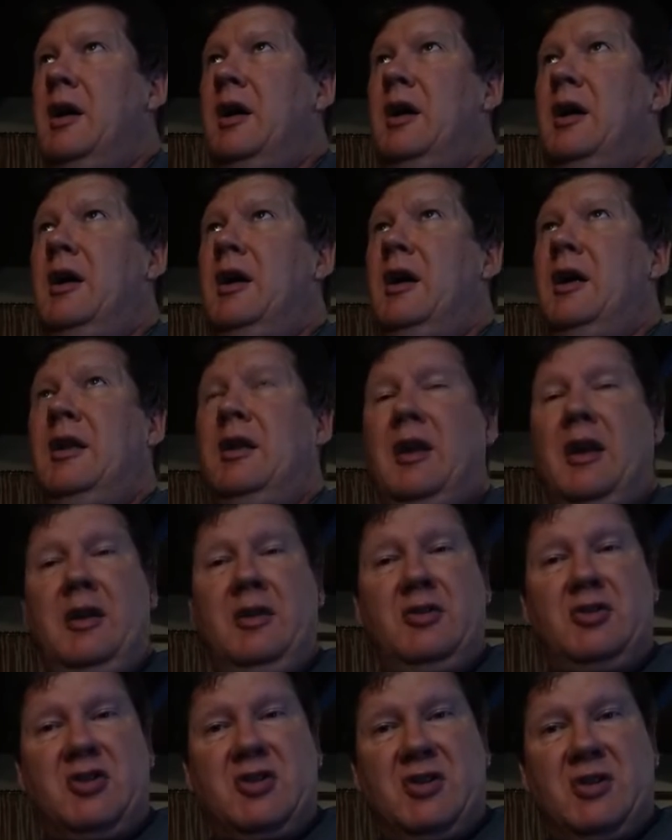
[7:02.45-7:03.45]
Uh, and
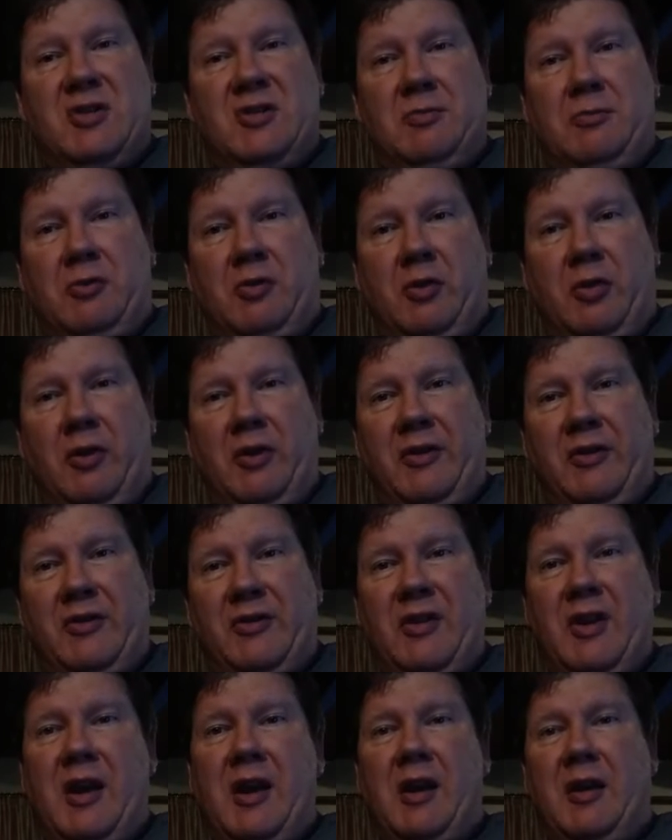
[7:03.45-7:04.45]
then Chris
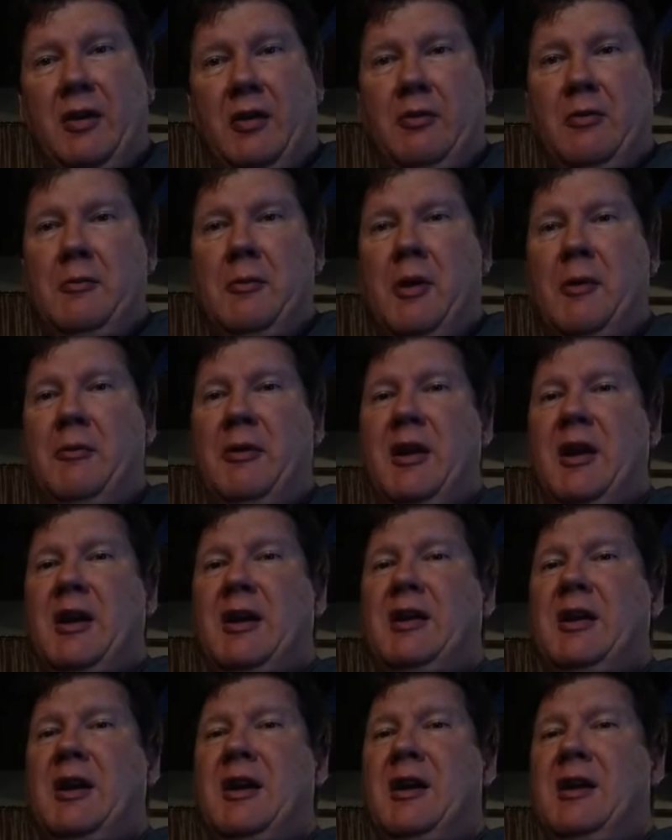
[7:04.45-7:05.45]
Sale, remember
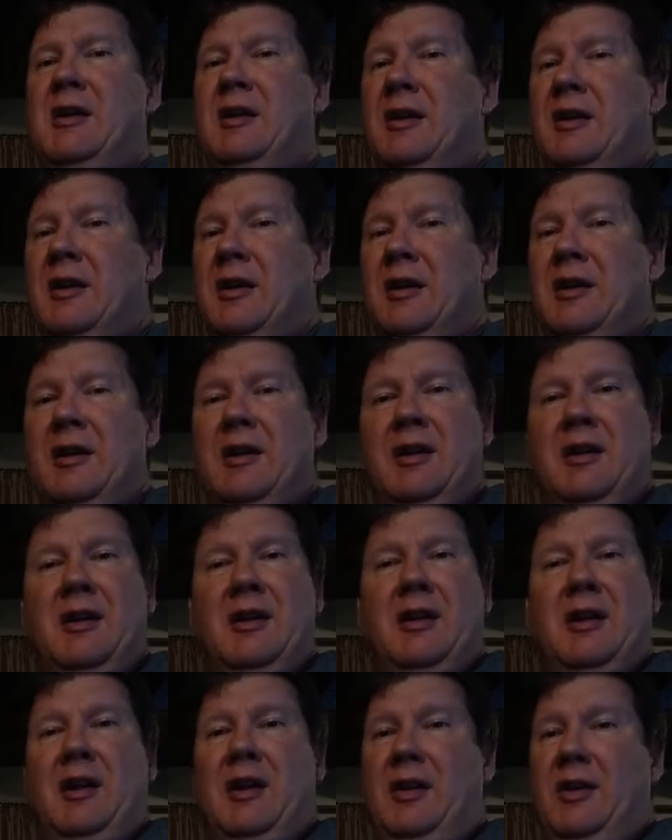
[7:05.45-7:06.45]
that guy?
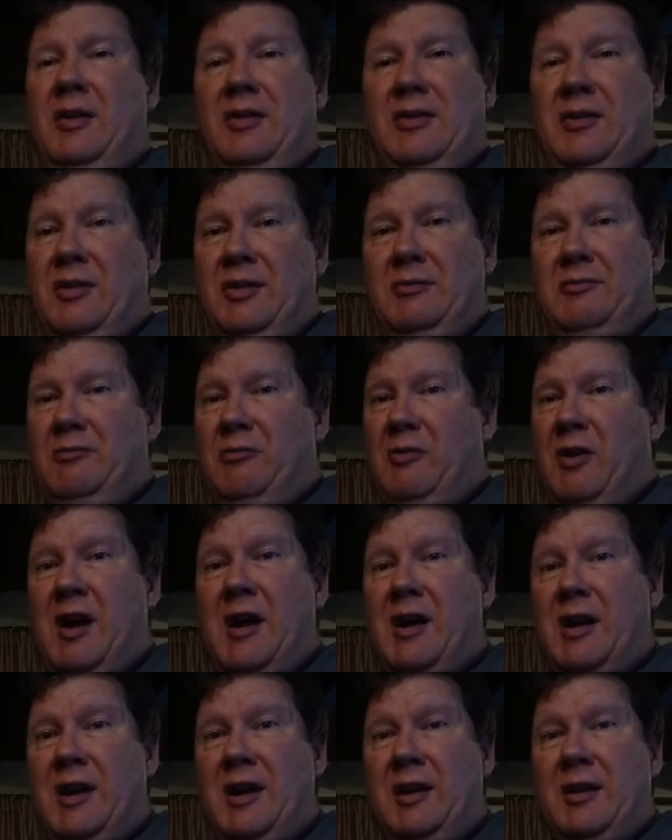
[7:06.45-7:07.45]
He's
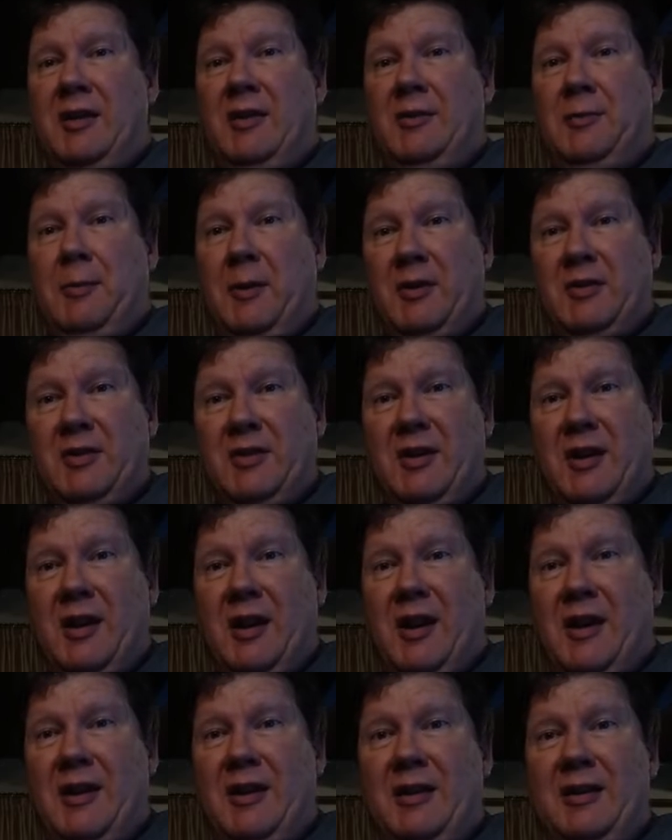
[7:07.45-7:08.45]
ready. He's pitching
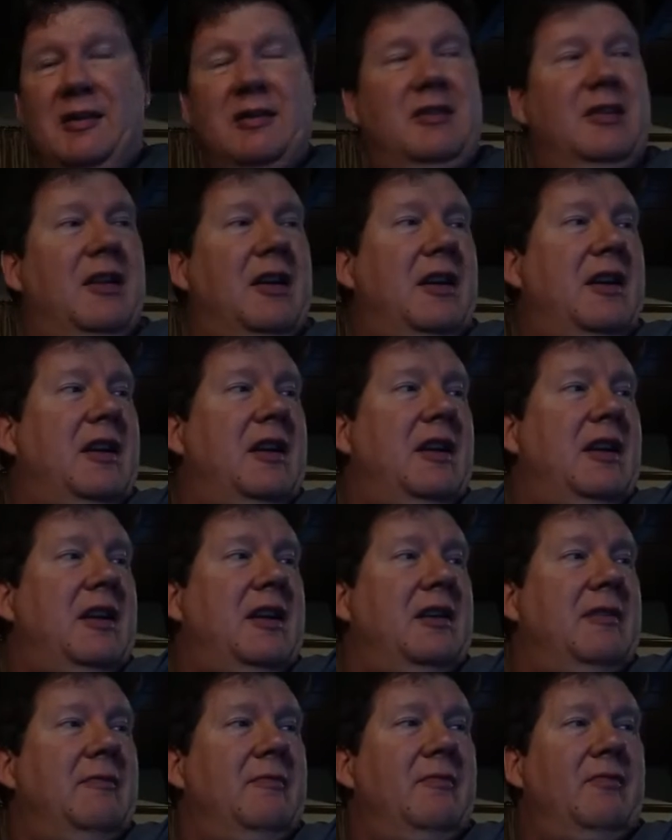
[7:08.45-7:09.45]
tonight,
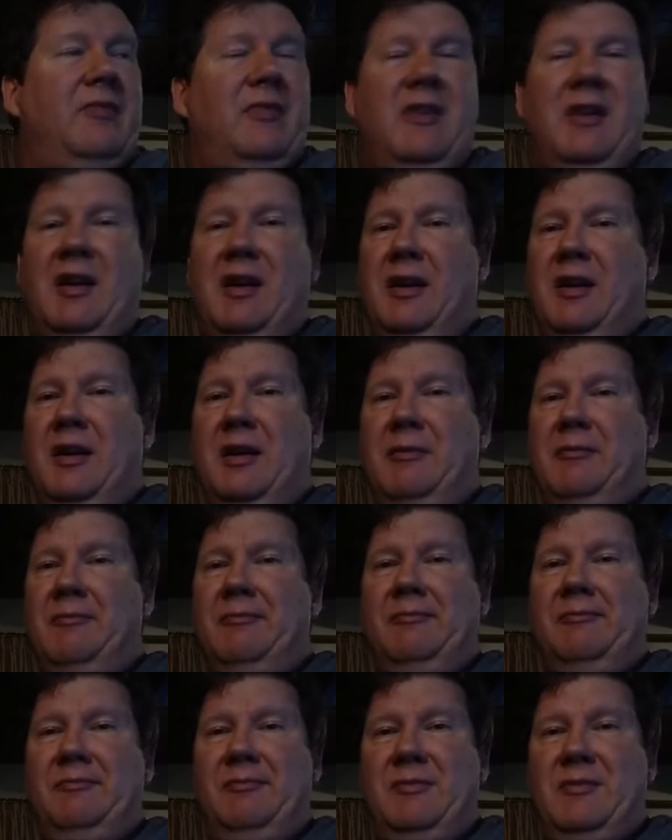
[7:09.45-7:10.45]
today.
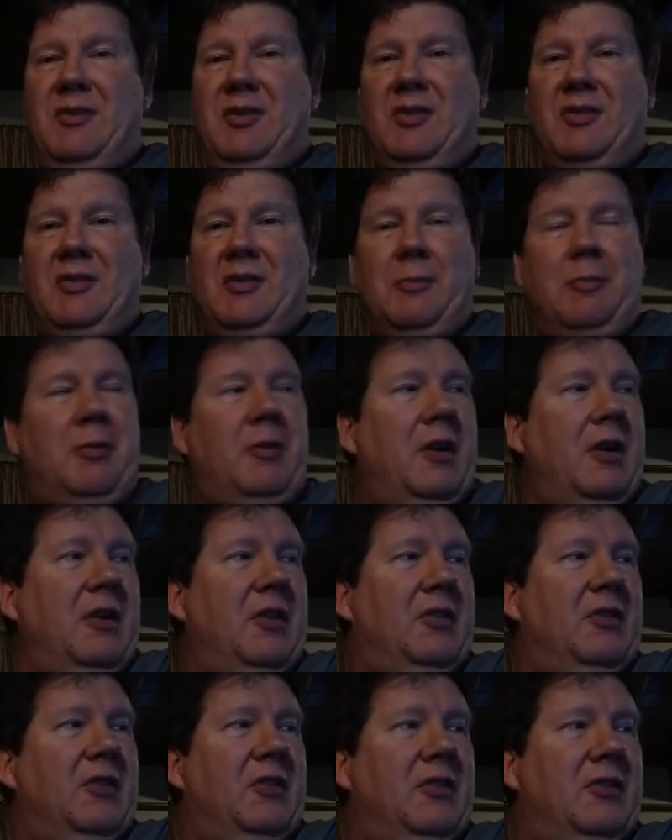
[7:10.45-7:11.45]
Um, just the
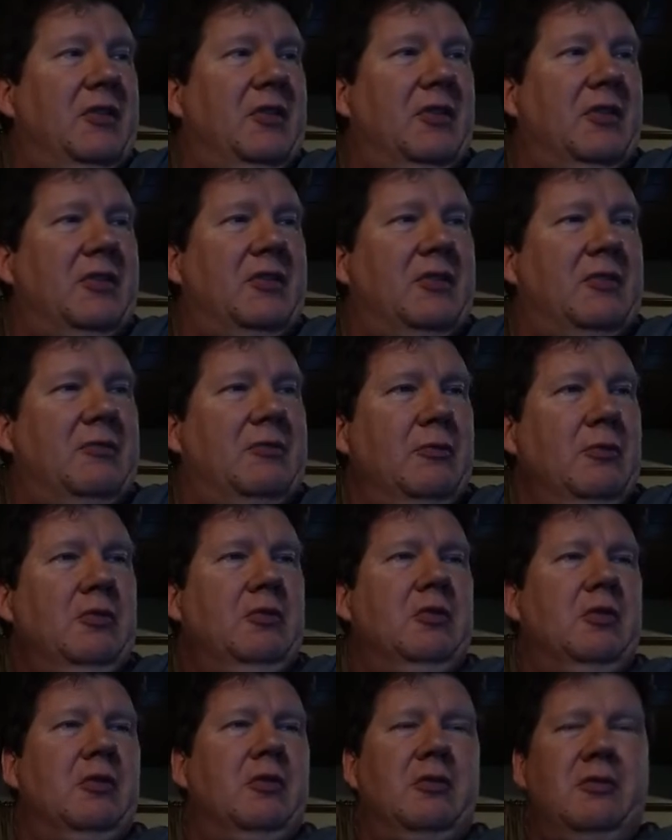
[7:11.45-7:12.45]
price is just,
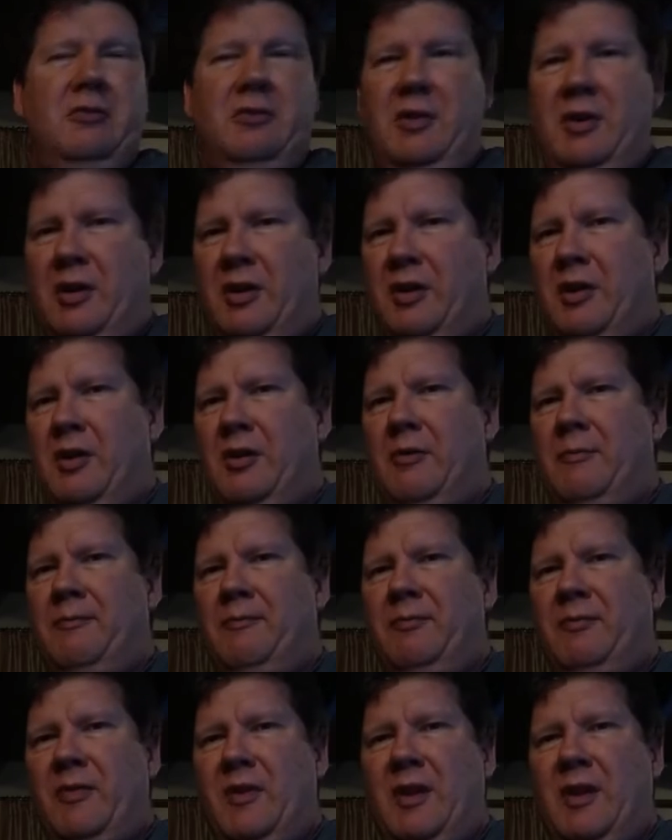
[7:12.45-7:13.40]
you know.